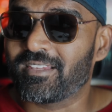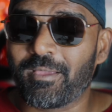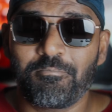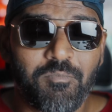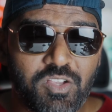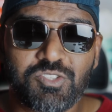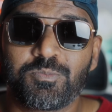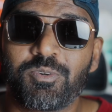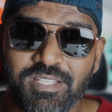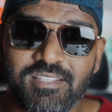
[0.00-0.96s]
like
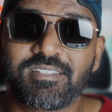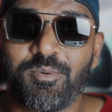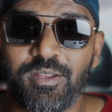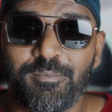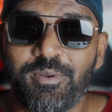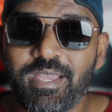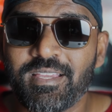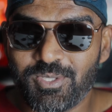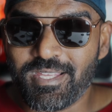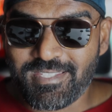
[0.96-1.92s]
much more tests I want to
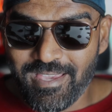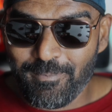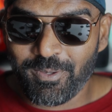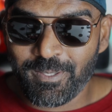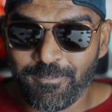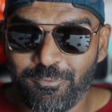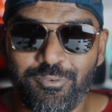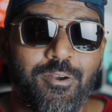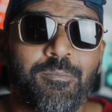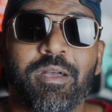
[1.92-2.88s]
bring to the table
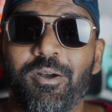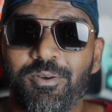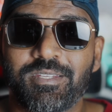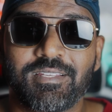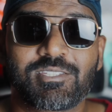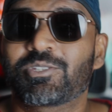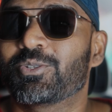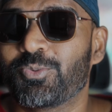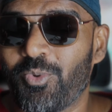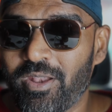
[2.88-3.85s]
for my audience
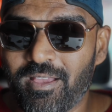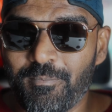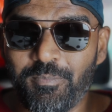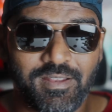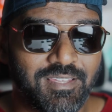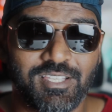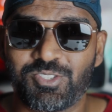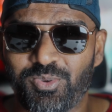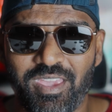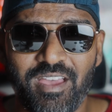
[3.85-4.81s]
who want to compare these
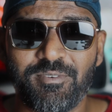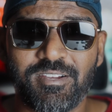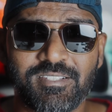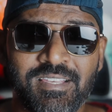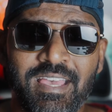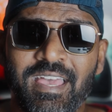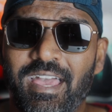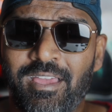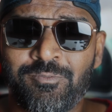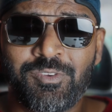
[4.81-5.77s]
two cameras
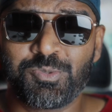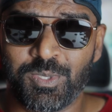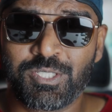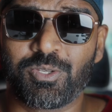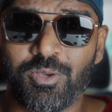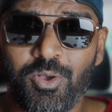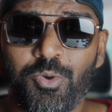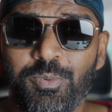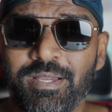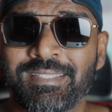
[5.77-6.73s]
and which one to
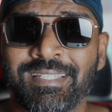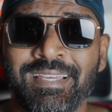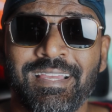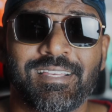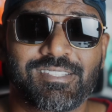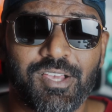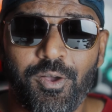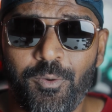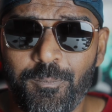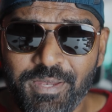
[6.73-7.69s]
go with.
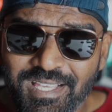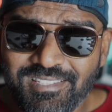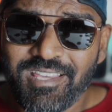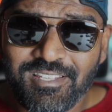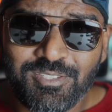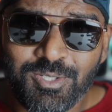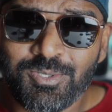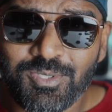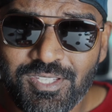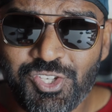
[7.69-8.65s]
So please stay
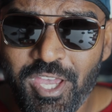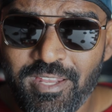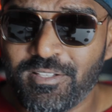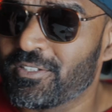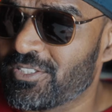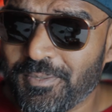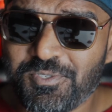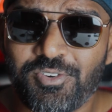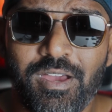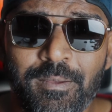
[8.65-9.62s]
tuned to the channel,
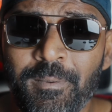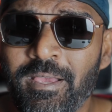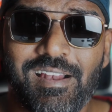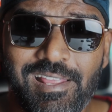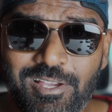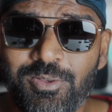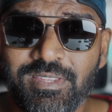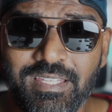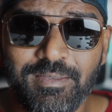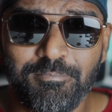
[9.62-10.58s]
subscribe, click
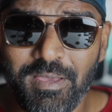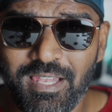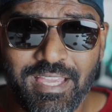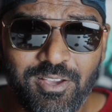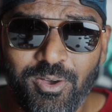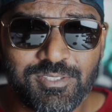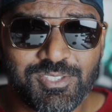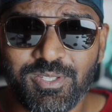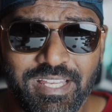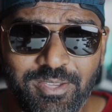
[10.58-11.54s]
on the bell icon
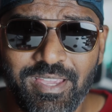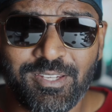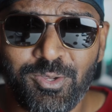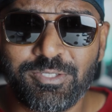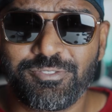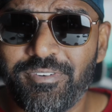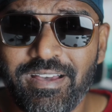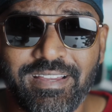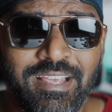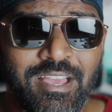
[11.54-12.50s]
so that you get
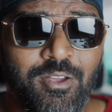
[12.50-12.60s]
notified